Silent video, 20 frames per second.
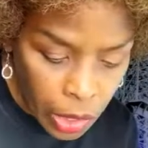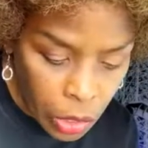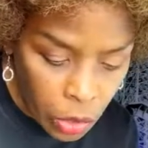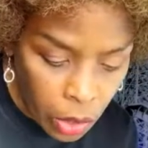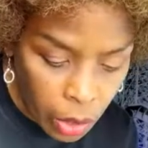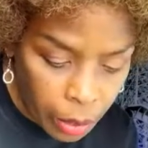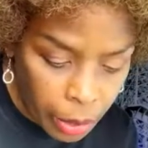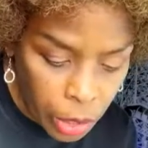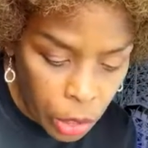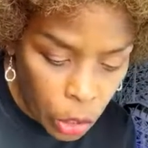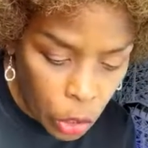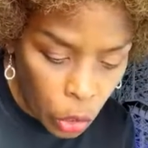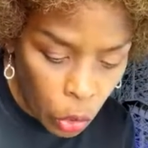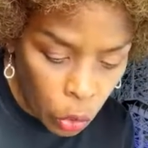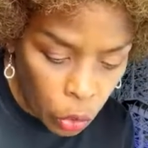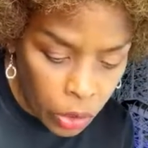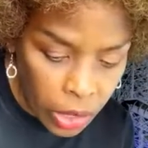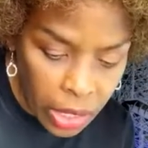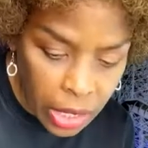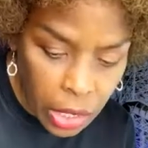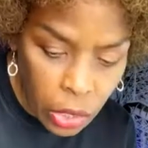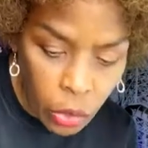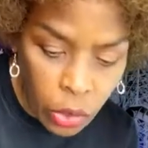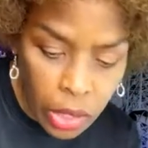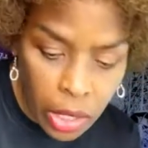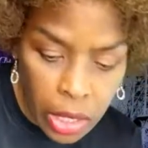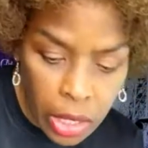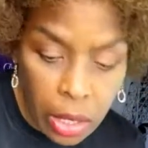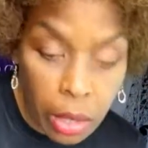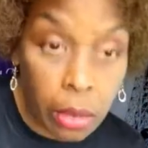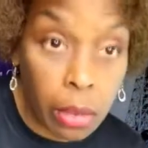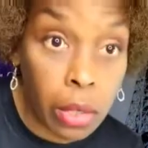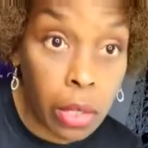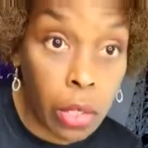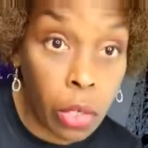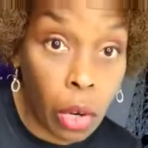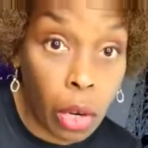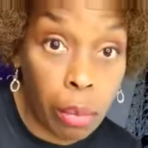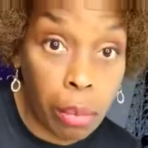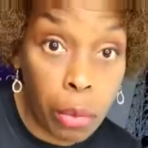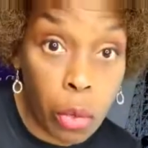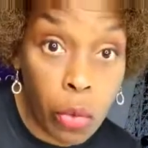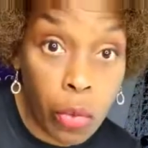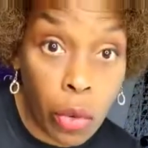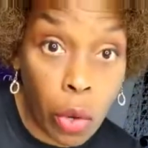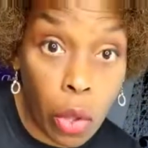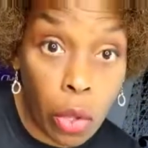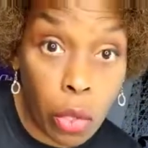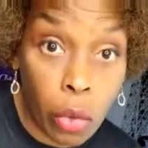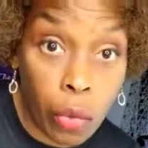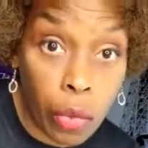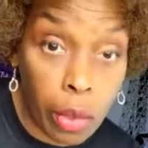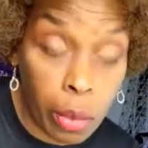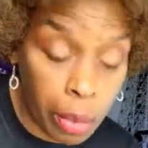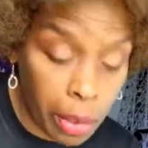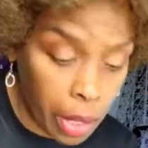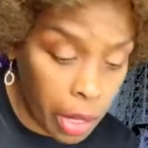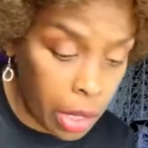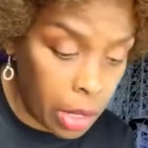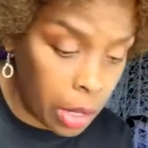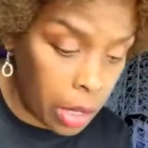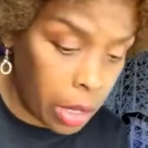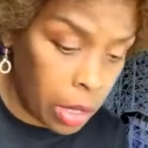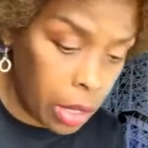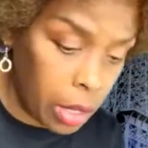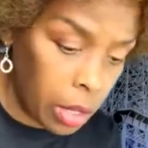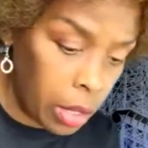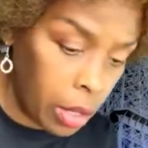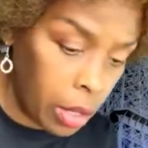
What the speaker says: so let me just hold this so it doesn't start moving all over the place.